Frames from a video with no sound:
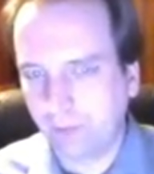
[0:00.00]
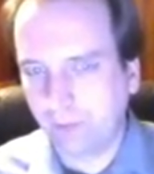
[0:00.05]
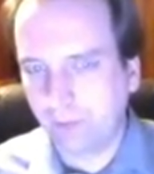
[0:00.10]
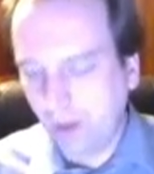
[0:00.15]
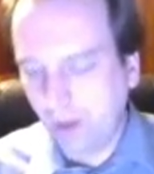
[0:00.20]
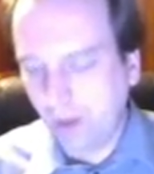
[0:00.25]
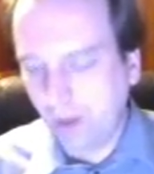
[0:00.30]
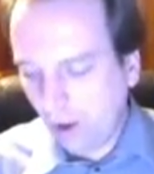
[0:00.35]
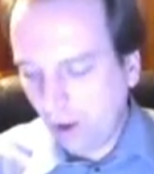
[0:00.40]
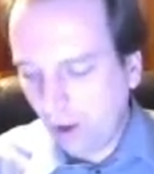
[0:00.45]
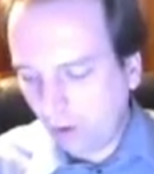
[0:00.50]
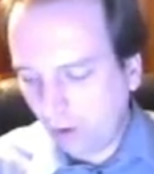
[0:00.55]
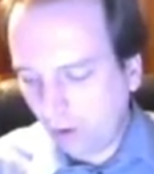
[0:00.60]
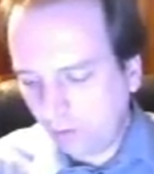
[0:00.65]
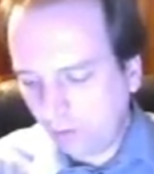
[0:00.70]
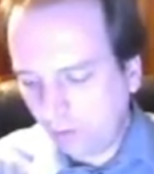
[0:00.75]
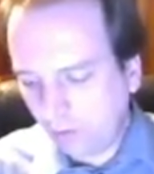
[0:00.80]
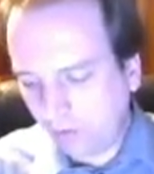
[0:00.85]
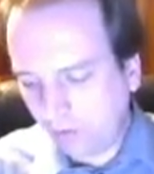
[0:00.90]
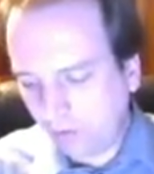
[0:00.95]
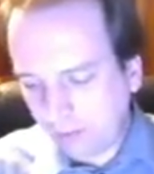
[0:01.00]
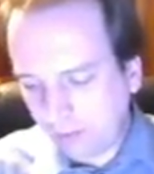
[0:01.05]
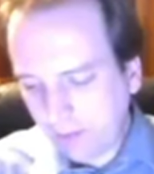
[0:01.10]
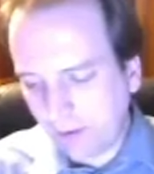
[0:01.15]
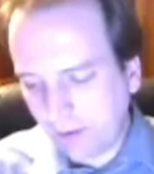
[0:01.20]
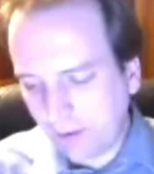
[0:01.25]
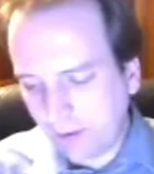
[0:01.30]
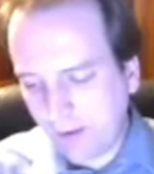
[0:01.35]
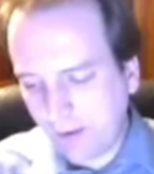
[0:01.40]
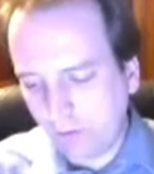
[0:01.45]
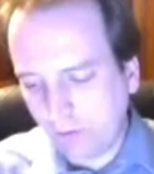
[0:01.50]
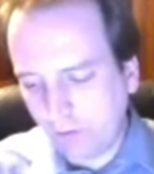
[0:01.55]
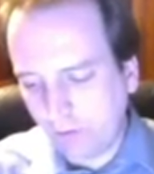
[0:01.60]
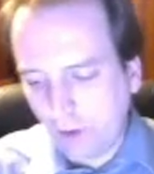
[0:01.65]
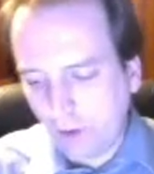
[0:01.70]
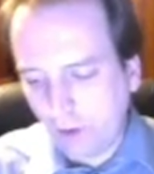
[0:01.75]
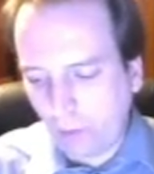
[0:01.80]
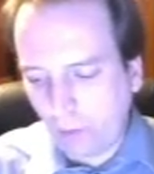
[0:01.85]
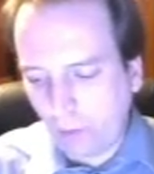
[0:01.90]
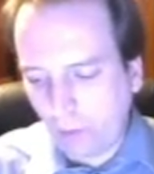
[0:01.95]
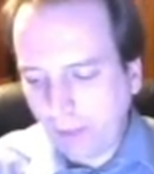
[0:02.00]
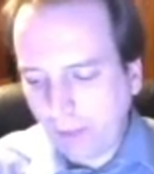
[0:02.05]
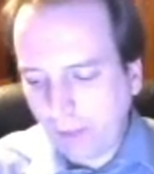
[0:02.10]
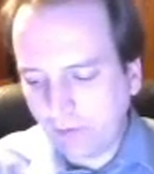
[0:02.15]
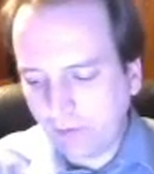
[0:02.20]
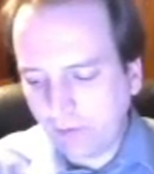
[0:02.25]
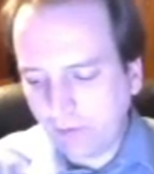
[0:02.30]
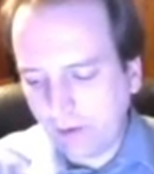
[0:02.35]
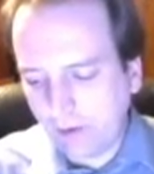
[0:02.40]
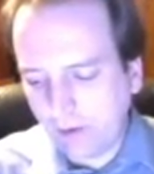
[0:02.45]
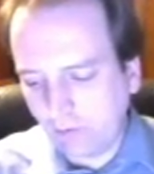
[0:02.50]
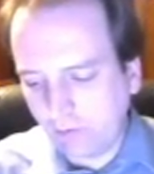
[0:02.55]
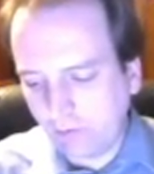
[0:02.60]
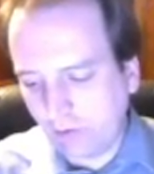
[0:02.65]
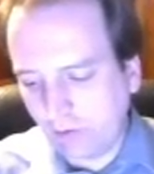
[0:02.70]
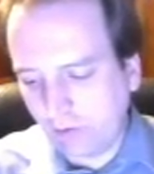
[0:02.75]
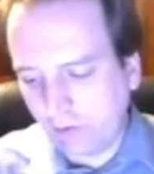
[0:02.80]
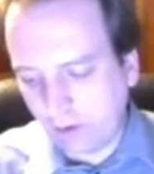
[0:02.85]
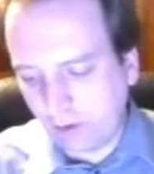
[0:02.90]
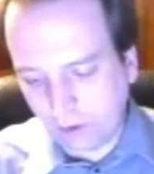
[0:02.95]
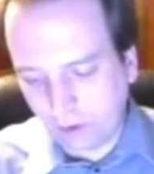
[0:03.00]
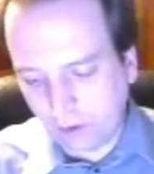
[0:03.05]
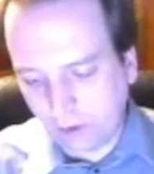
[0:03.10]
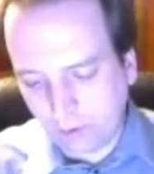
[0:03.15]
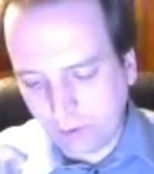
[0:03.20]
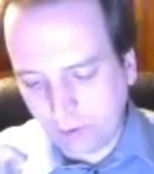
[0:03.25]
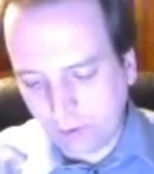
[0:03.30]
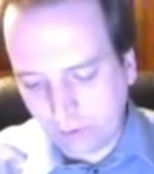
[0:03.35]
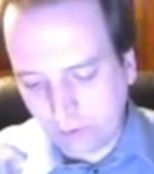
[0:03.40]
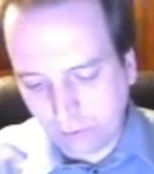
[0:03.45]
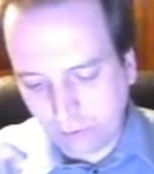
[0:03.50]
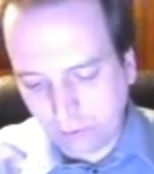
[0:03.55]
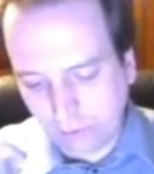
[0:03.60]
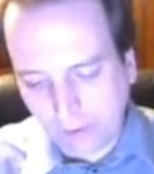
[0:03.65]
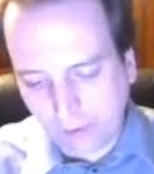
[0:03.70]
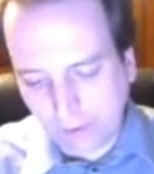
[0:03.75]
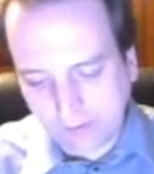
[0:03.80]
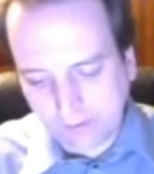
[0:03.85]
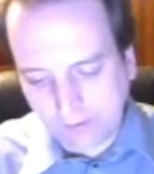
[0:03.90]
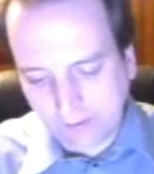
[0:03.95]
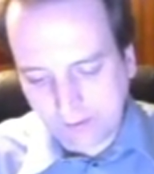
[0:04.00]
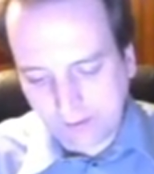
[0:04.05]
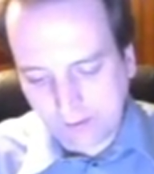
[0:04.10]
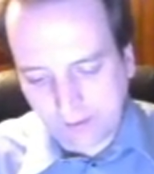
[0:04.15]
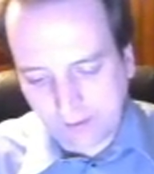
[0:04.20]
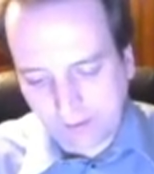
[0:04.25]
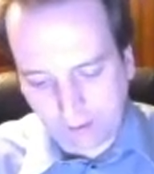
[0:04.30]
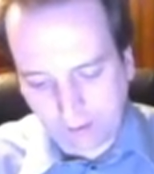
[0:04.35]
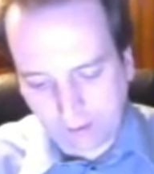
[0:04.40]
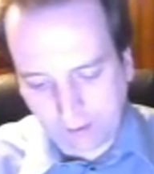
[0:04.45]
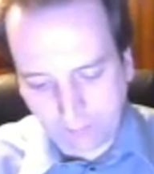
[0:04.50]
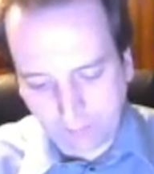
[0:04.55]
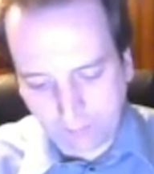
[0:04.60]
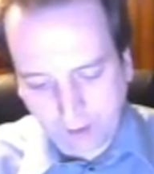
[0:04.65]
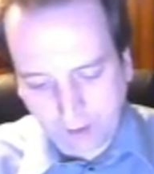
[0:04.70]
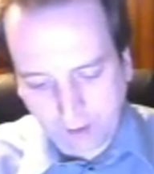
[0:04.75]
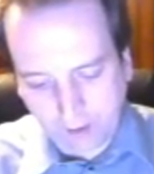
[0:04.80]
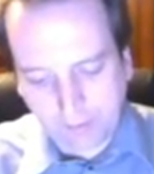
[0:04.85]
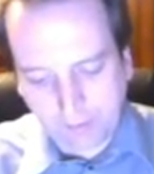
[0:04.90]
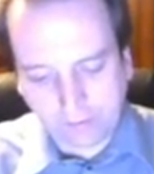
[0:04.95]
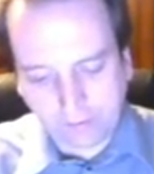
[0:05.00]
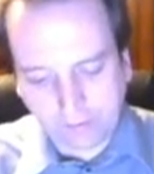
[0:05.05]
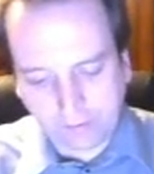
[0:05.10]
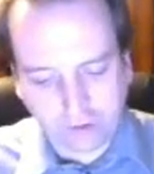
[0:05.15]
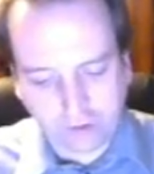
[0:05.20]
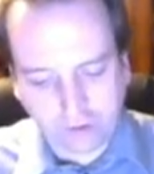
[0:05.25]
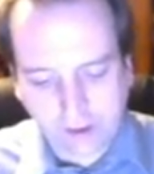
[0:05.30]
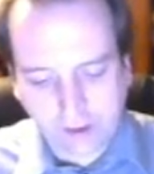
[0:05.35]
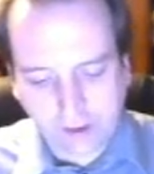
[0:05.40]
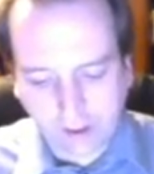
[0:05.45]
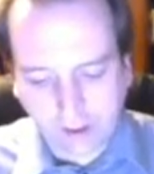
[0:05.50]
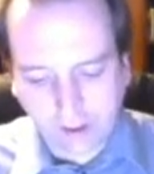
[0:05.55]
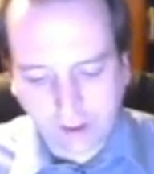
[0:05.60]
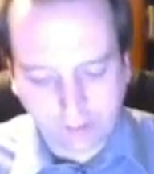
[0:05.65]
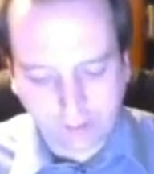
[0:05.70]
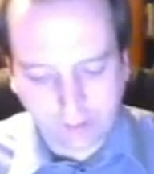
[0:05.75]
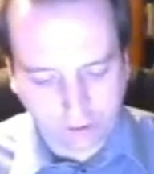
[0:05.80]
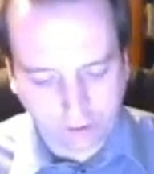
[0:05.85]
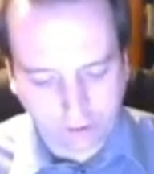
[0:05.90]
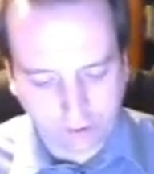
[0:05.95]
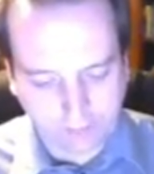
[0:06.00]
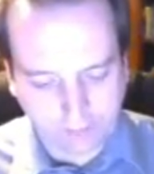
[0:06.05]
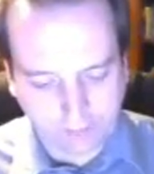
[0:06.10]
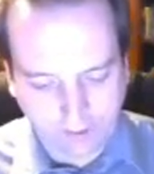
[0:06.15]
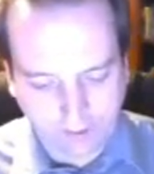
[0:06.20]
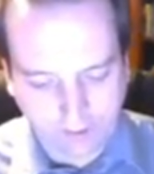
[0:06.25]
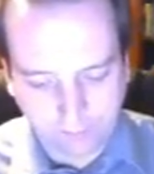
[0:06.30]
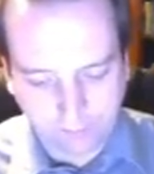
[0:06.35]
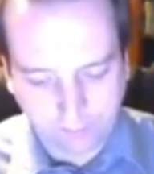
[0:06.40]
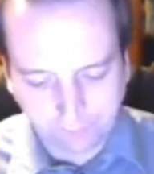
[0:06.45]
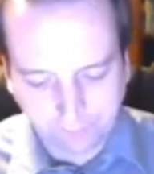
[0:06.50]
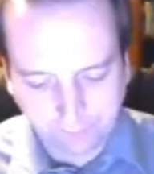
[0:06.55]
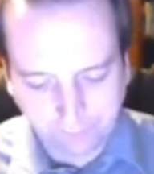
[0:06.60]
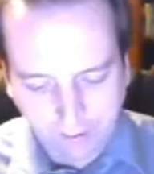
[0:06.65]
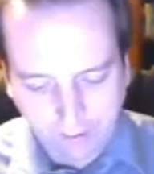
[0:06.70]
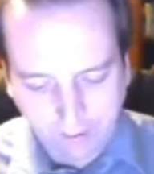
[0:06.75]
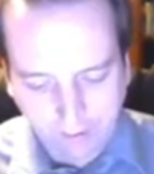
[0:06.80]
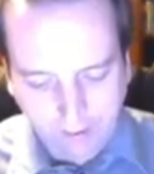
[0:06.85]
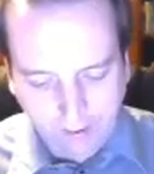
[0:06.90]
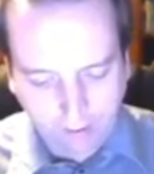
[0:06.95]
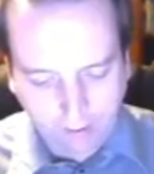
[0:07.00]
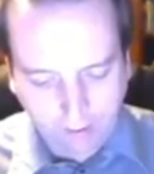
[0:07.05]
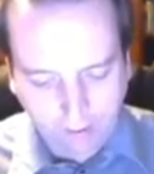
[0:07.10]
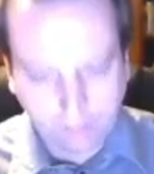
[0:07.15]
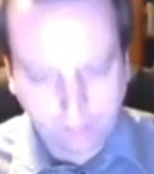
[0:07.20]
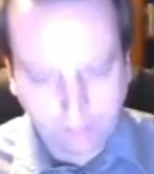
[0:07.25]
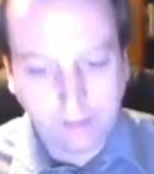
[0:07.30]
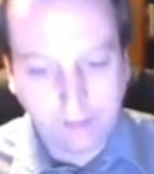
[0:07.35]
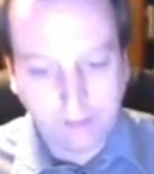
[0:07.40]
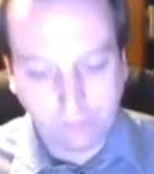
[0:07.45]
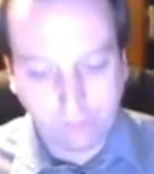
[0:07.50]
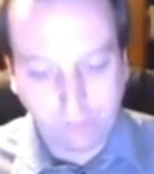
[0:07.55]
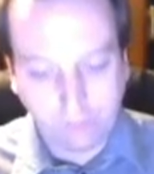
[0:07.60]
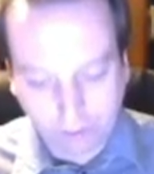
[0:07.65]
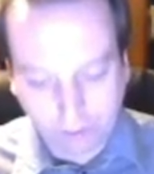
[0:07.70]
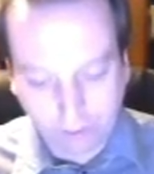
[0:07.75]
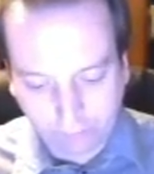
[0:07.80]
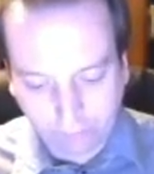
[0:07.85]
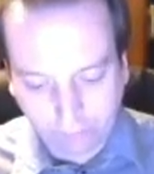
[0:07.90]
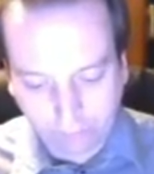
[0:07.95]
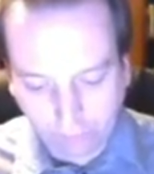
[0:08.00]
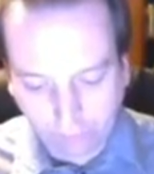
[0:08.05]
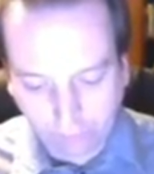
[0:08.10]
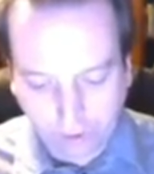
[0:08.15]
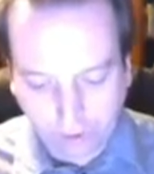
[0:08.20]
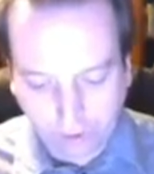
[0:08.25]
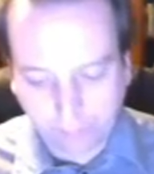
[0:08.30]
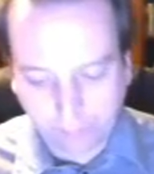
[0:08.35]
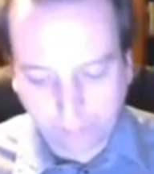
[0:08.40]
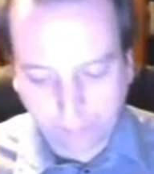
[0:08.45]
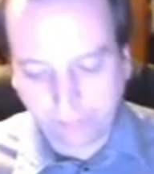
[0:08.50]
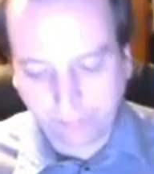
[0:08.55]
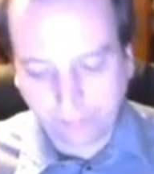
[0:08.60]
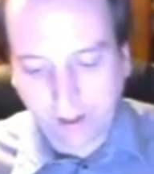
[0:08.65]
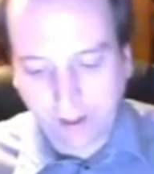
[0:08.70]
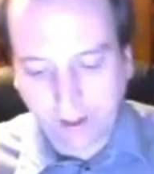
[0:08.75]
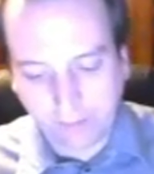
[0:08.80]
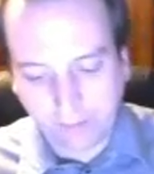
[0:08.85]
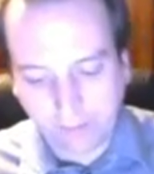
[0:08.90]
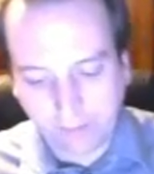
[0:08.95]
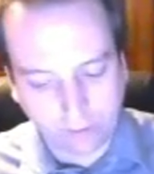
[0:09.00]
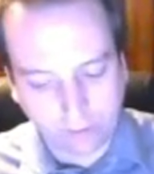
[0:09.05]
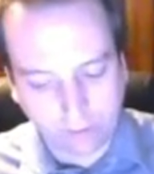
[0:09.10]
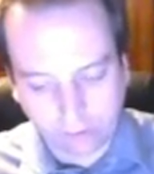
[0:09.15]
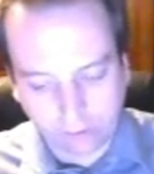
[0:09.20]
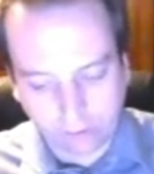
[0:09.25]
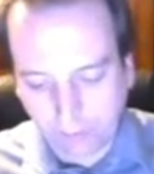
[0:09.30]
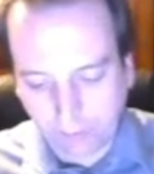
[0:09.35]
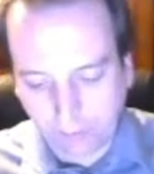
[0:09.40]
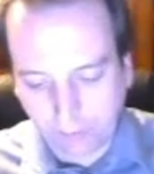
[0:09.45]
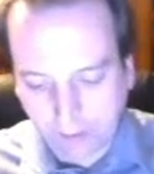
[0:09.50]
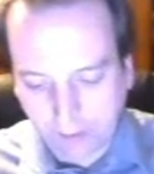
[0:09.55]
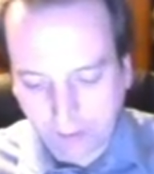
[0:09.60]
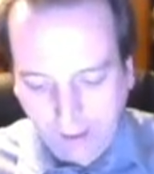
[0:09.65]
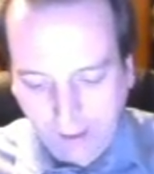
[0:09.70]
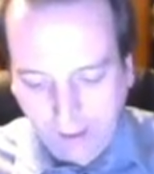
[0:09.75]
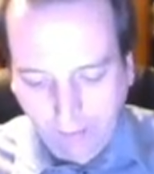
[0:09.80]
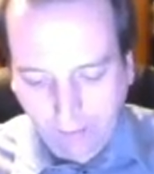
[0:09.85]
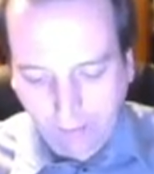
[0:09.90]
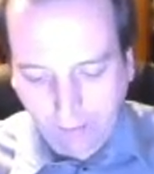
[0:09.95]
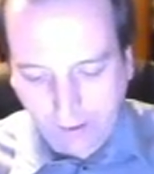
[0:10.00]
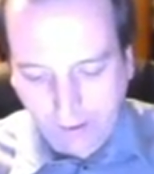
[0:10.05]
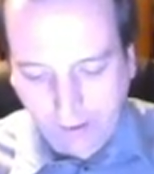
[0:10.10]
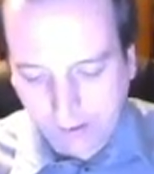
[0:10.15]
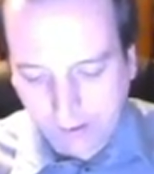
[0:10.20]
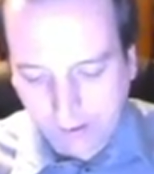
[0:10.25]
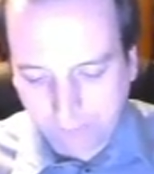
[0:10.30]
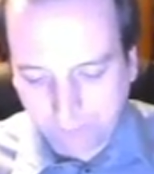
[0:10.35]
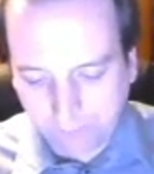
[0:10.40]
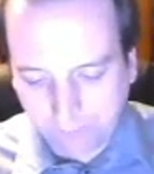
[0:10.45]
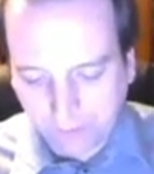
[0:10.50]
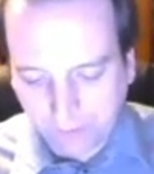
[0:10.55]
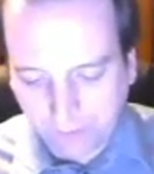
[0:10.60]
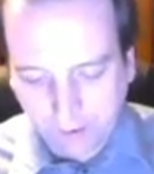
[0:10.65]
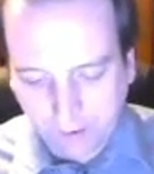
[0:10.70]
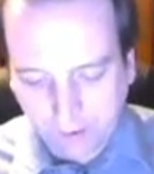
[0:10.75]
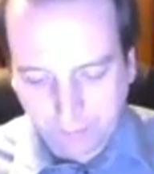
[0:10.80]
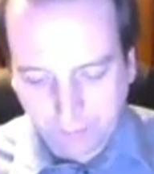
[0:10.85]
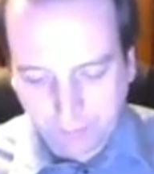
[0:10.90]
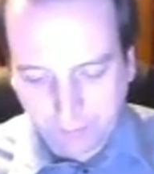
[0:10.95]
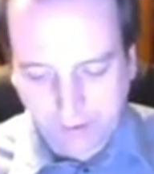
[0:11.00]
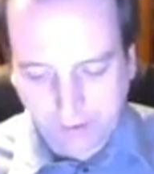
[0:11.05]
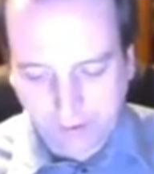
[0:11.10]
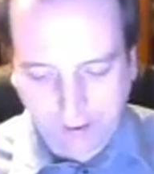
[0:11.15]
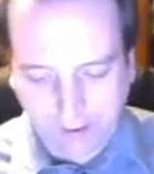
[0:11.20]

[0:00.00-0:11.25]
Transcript: Along the same lines, why was it necessary to go into great detail about the genealogy of Adam? How in Genesis chapter 5 it talks about how Adam begat